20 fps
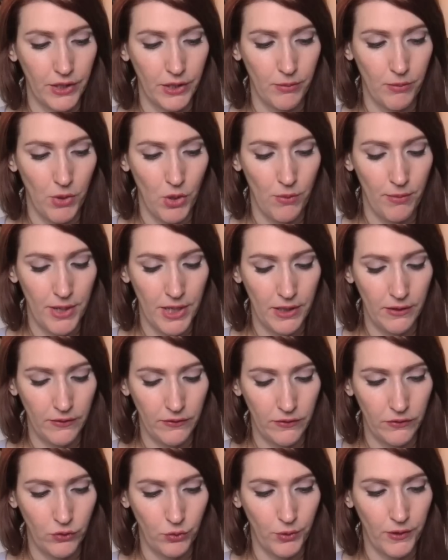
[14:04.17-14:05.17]
in the
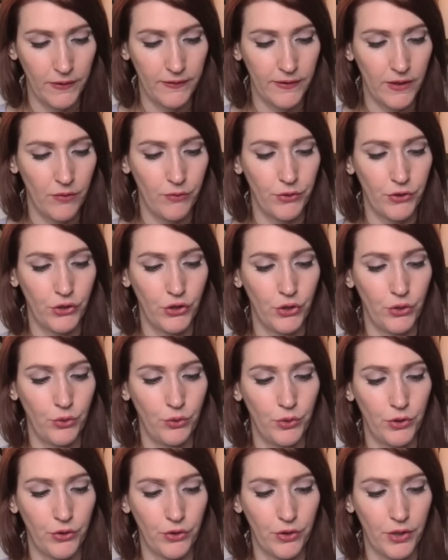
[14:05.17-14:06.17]
moment, doing stuff with
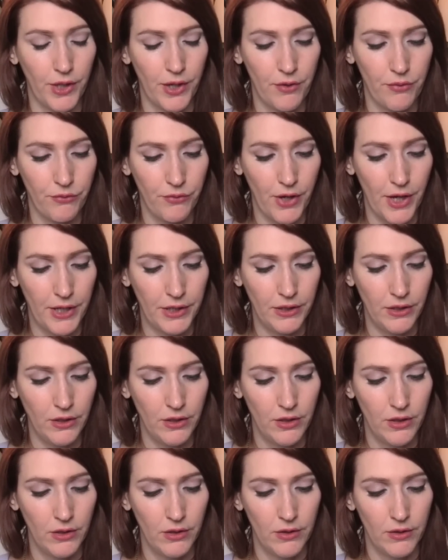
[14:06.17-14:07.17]
you. You're a lot of fun.
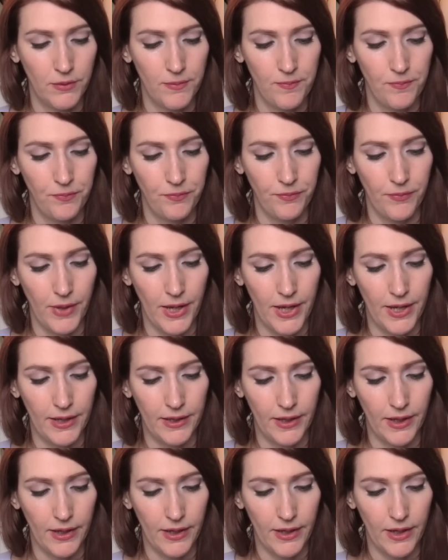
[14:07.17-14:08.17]

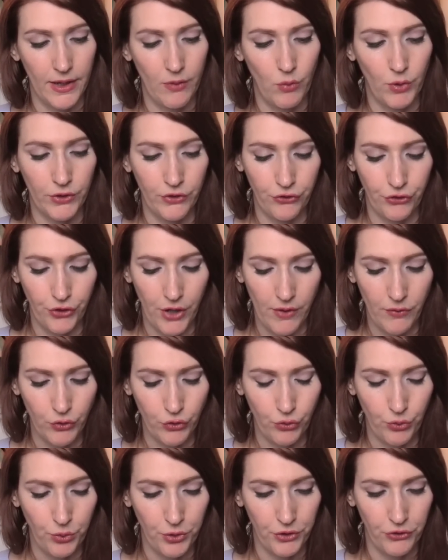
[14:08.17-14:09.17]
And I want to travel
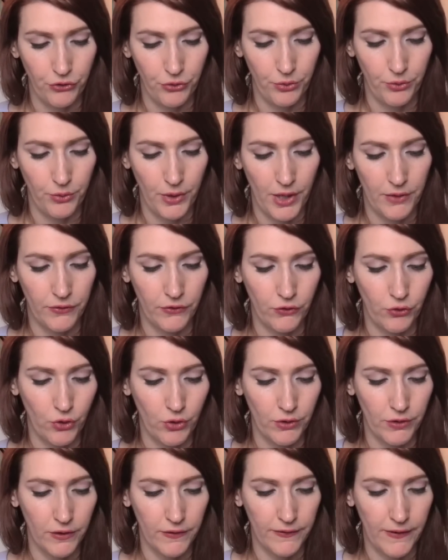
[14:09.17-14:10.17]
toward you. I have
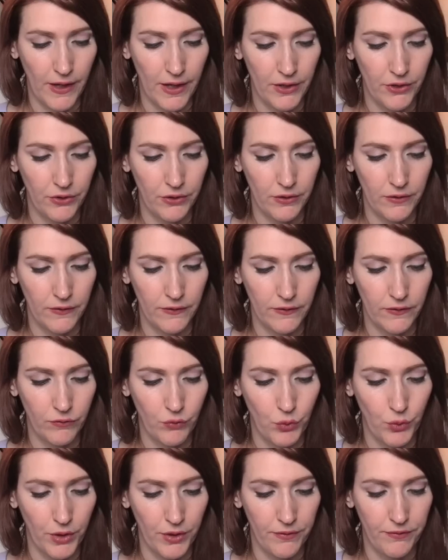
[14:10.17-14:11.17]
strong desires
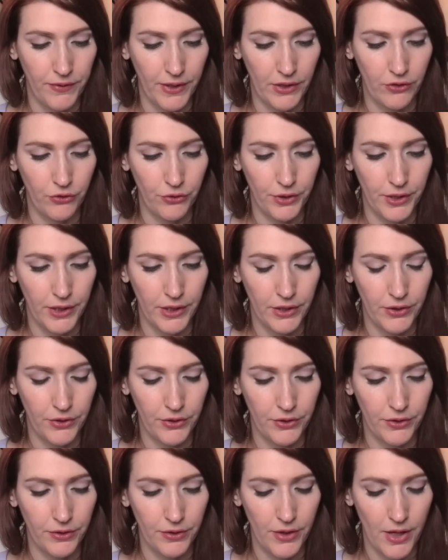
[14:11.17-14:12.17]
for a victory
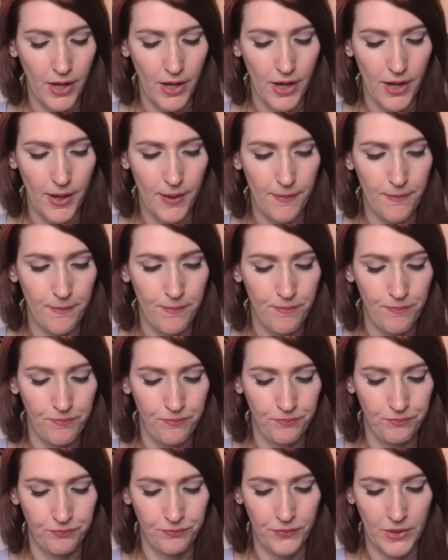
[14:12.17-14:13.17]
here. Um,
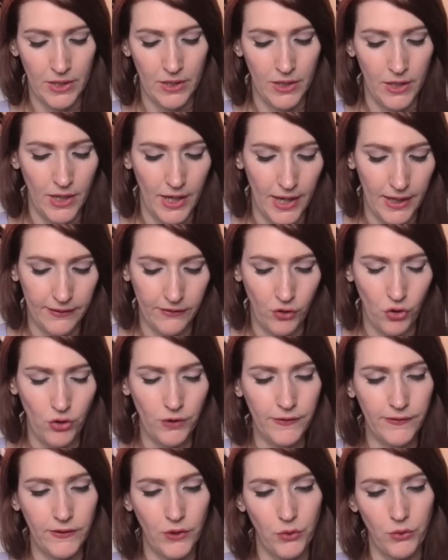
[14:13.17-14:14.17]
and
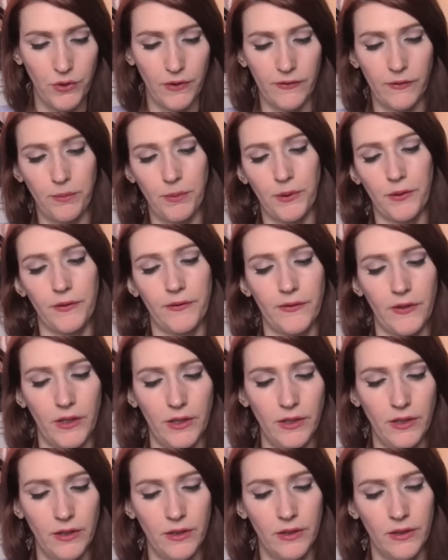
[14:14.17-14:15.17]
also, this
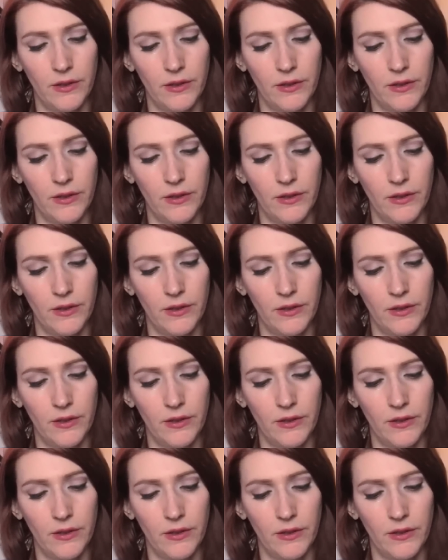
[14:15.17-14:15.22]
person